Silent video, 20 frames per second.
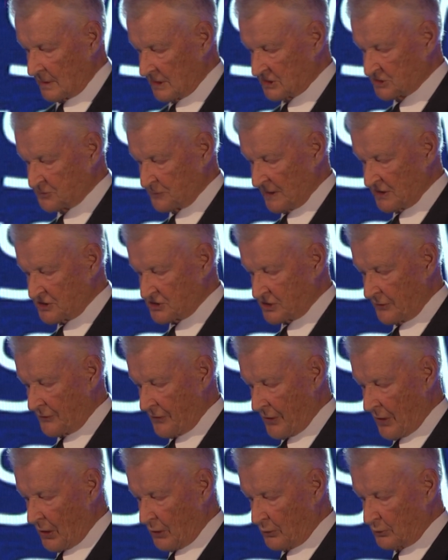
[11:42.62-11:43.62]
especially
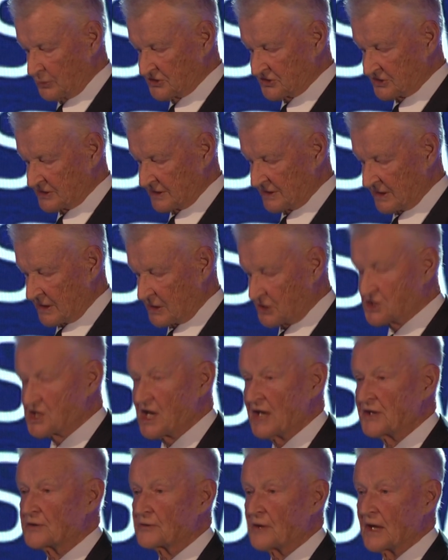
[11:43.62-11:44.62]
those that are
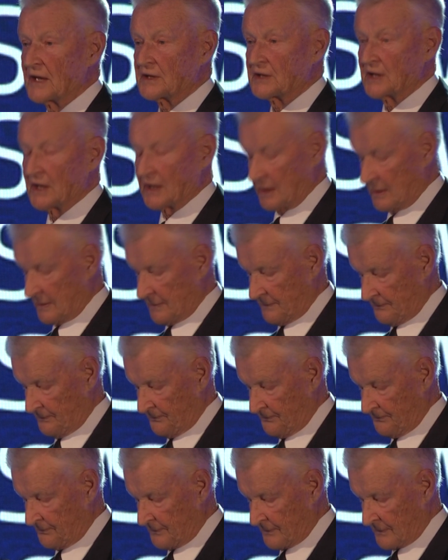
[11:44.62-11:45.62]
generating
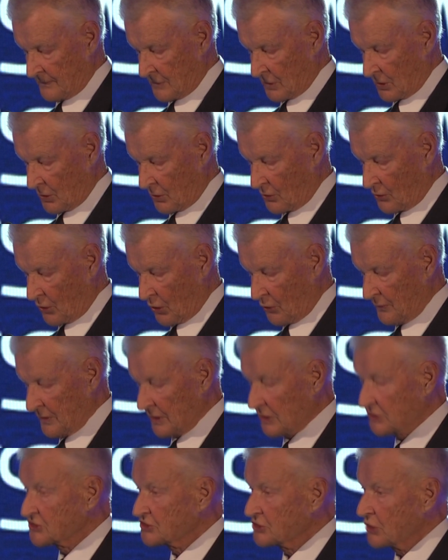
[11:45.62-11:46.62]

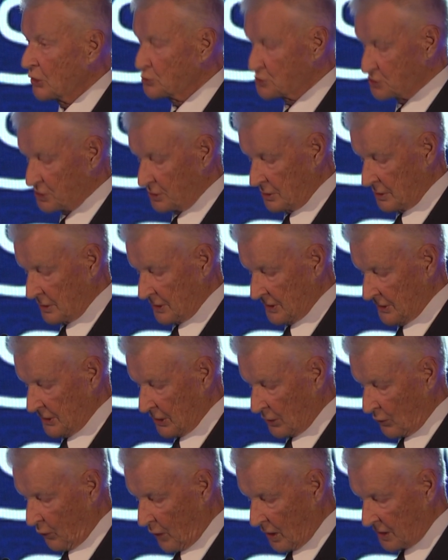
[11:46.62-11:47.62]
growing social
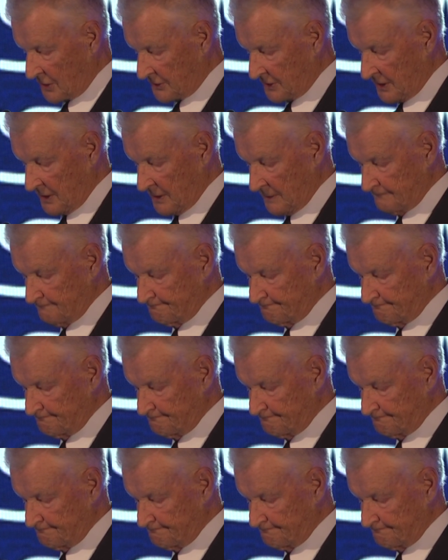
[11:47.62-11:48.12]
inequality.